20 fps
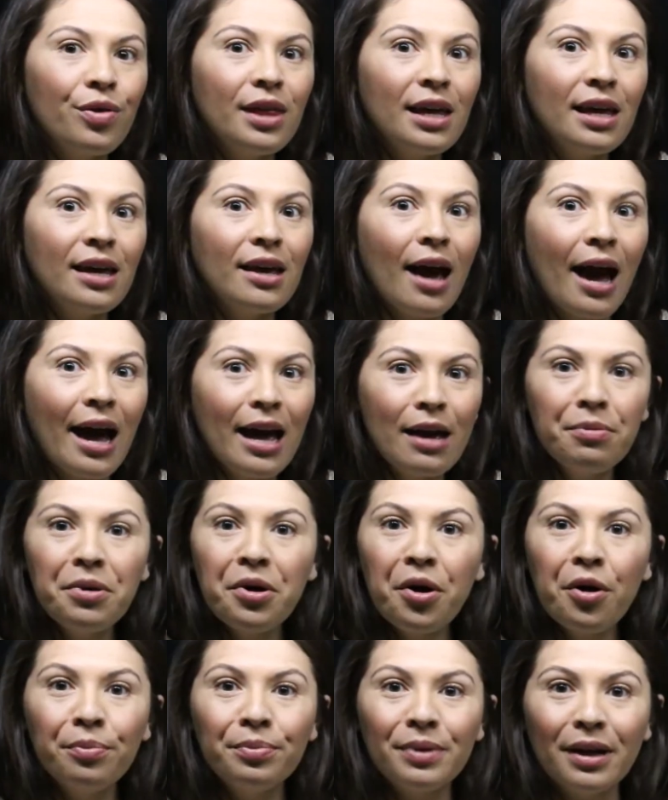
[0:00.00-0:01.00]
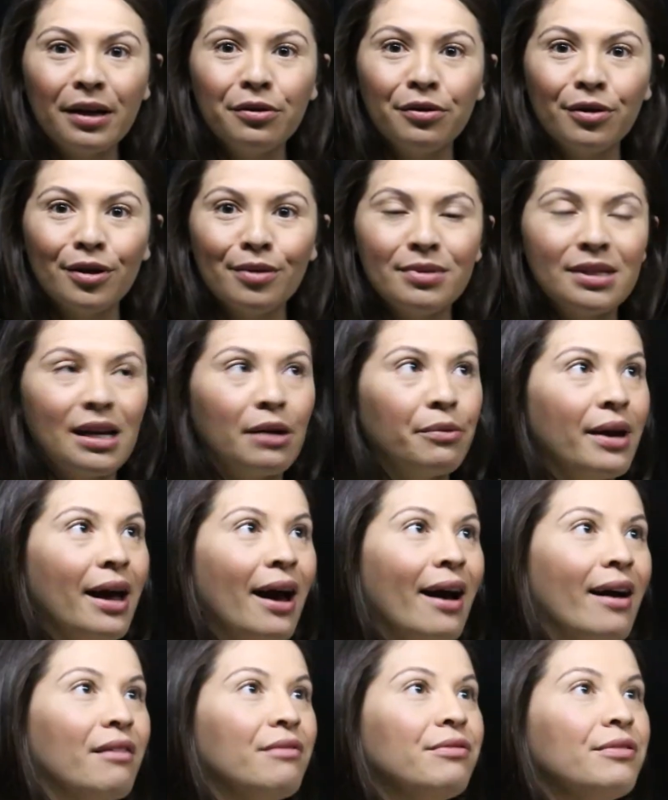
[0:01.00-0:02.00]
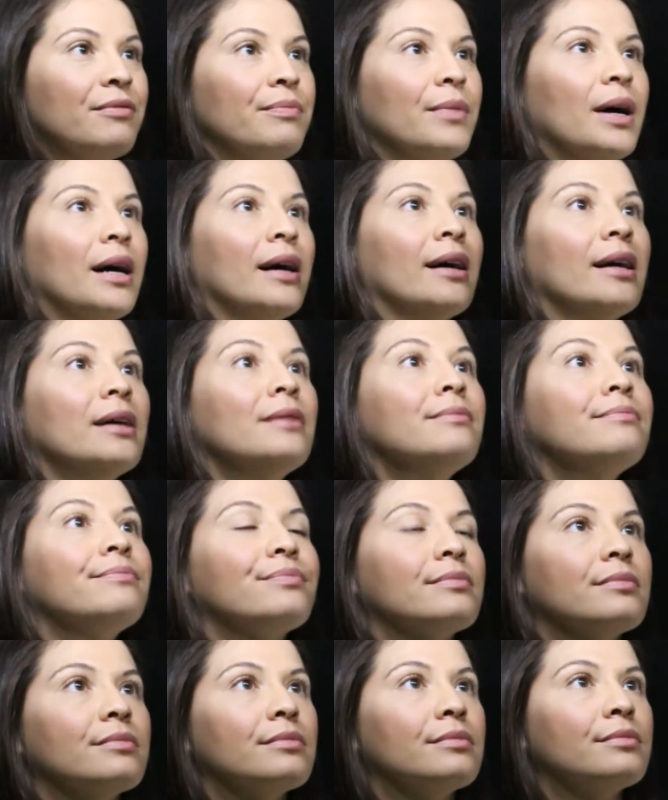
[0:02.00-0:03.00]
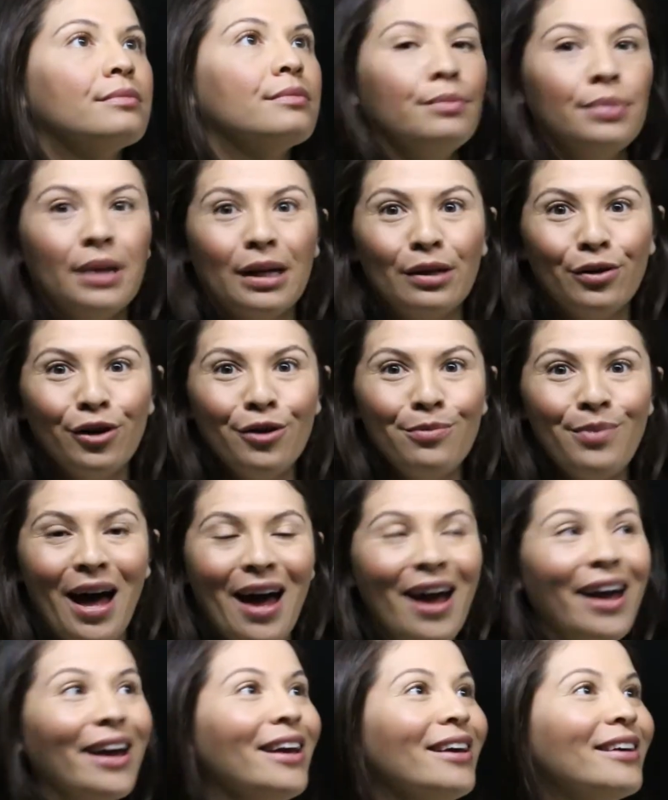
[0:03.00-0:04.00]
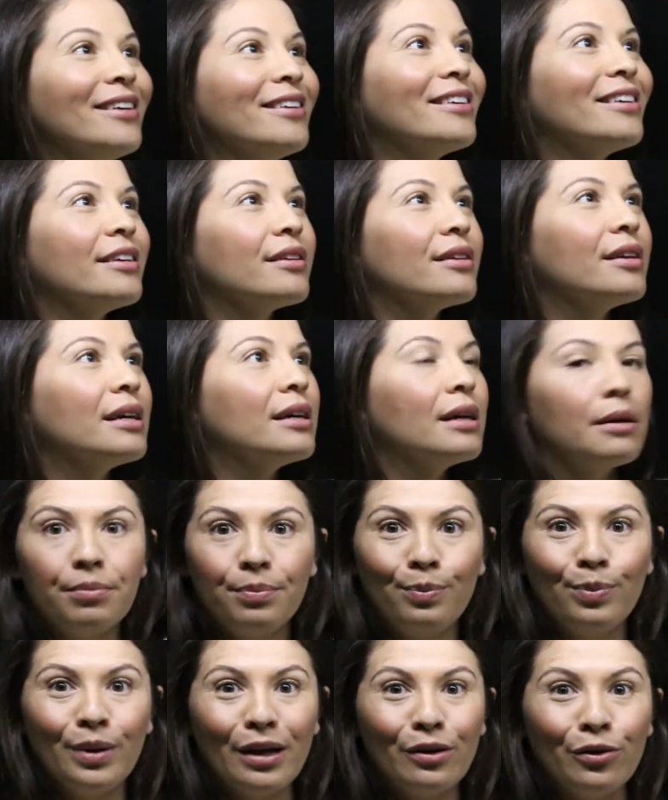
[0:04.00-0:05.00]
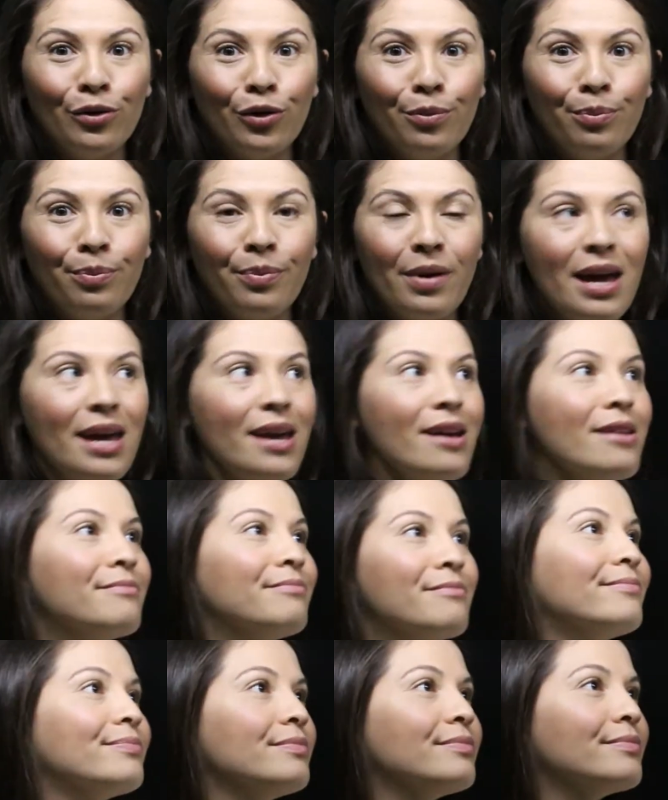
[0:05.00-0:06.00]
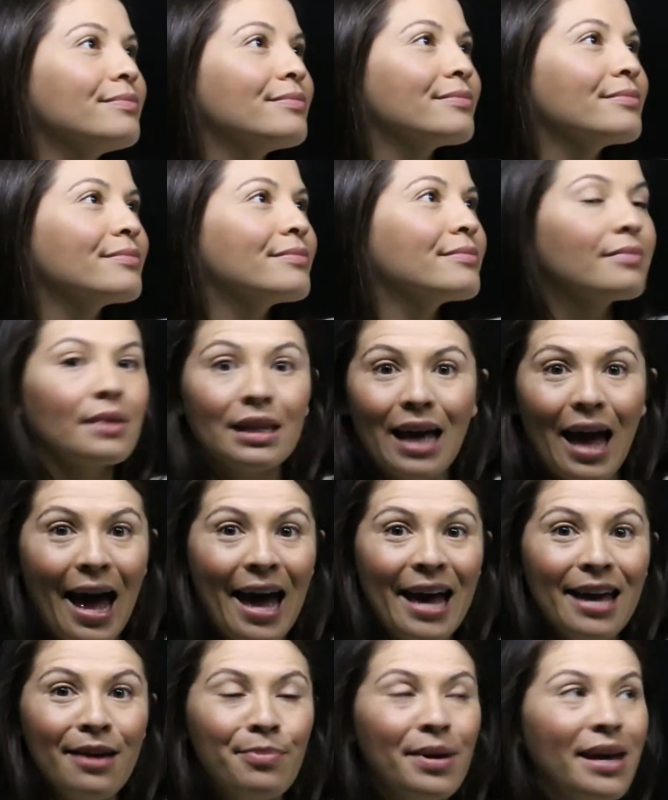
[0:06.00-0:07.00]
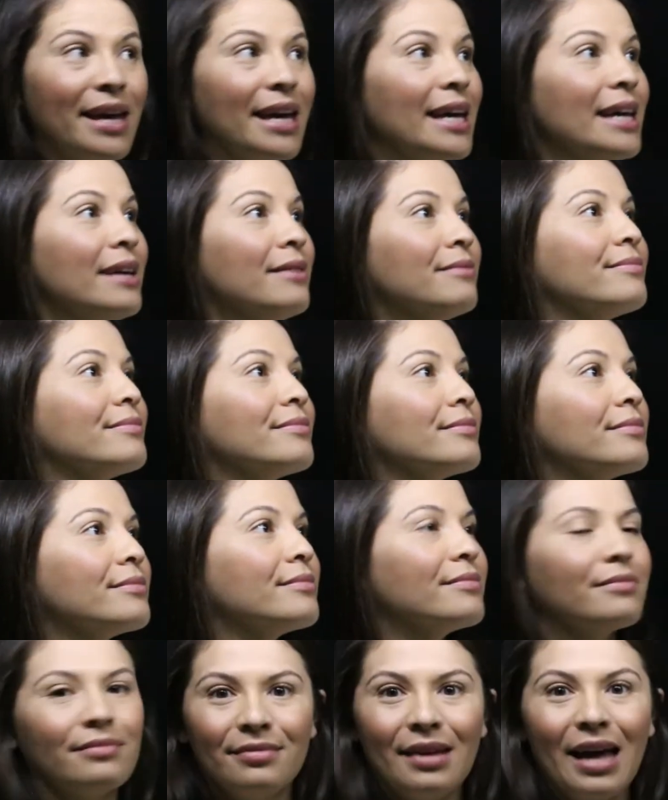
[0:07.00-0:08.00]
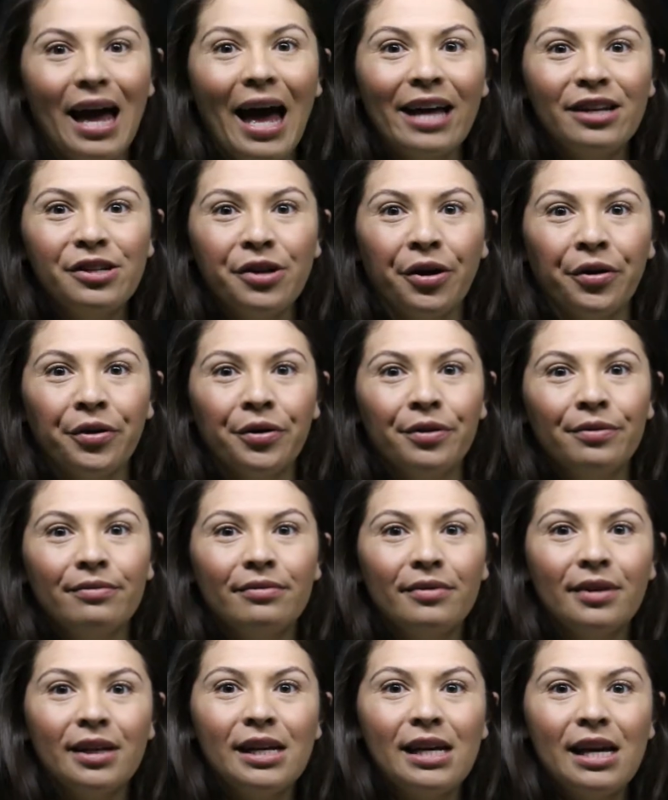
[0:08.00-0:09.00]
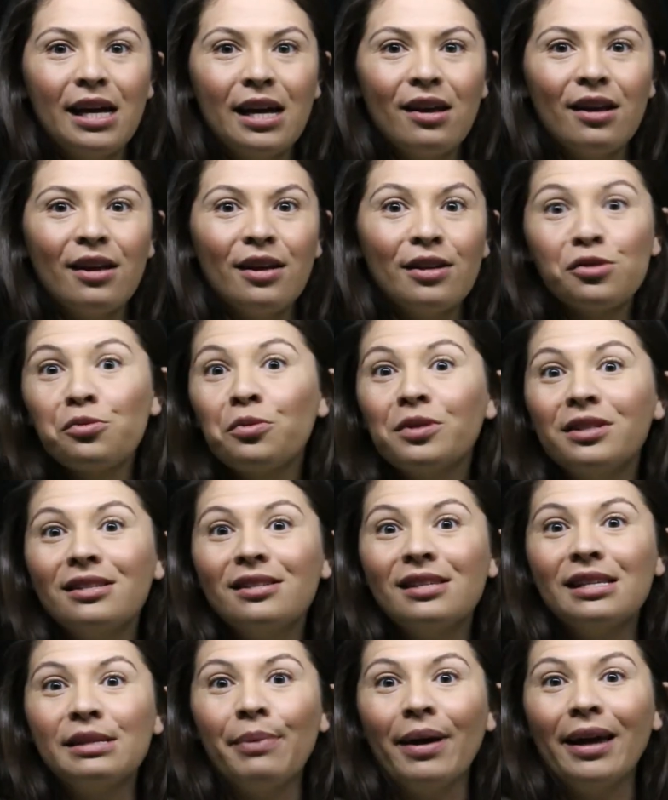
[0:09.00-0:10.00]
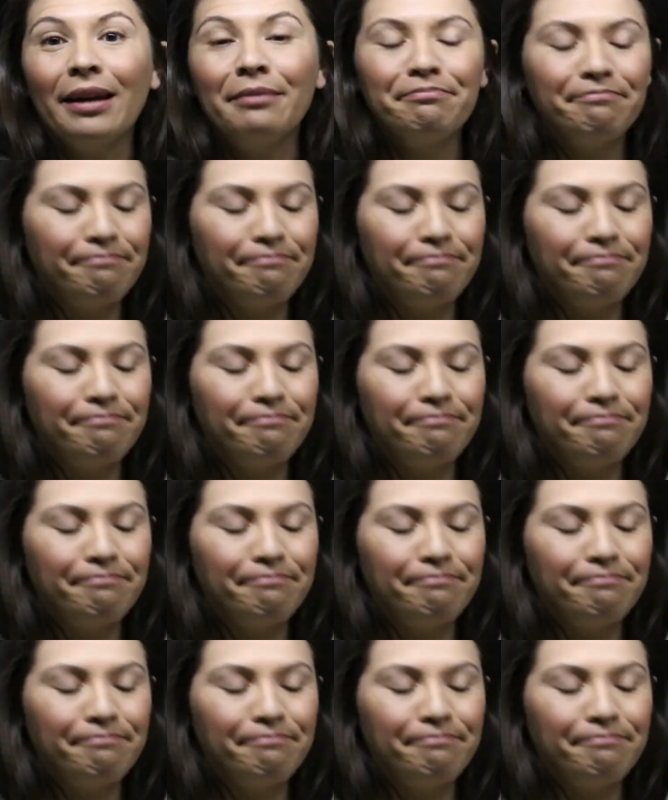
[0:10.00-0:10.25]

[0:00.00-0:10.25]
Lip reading: the ABO blood groups that we have are blood group A, blood group B, AB, and O. So what does this mean?